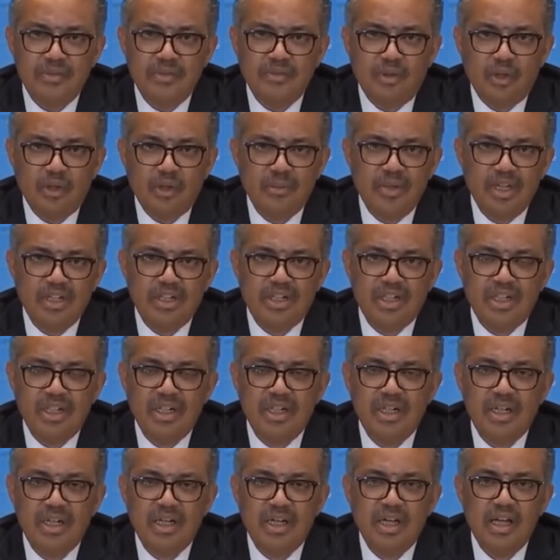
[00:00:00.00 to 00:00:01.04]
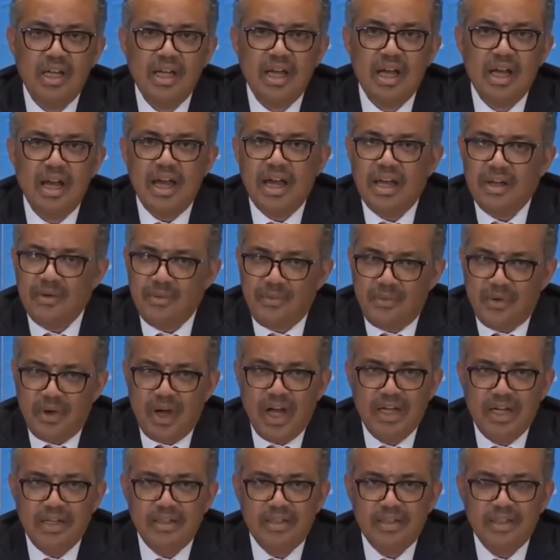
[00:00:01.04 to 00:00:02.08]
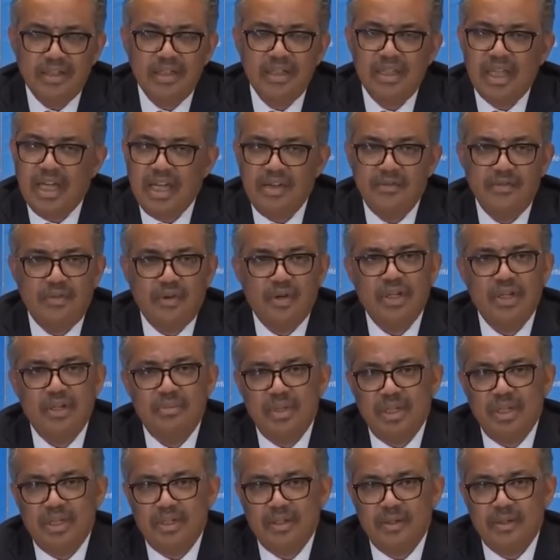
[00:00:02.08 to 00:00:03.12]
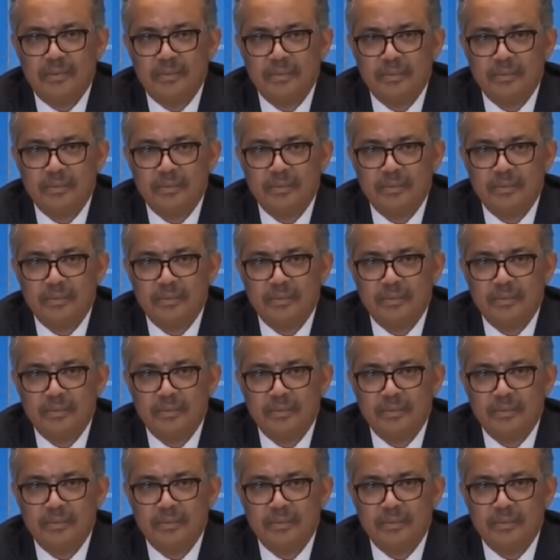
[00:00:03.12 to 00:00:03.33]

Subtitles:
information and fight the infodemic.